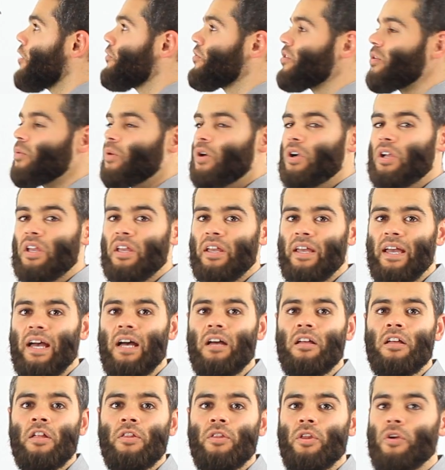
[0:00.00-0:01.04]
of your working
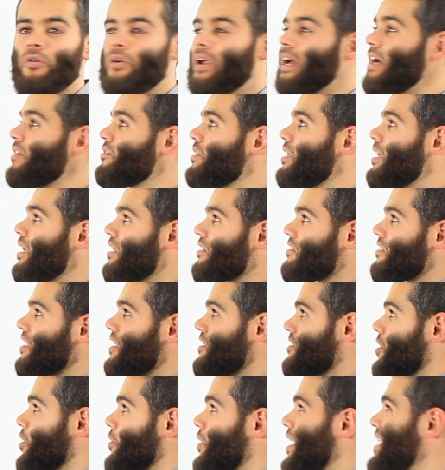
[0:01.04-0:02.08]
out. The rounding, it
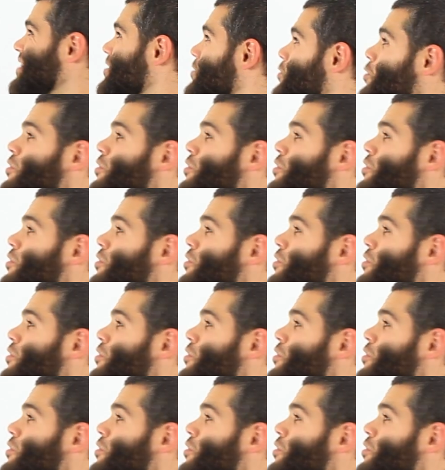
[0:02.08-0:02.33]
says correct to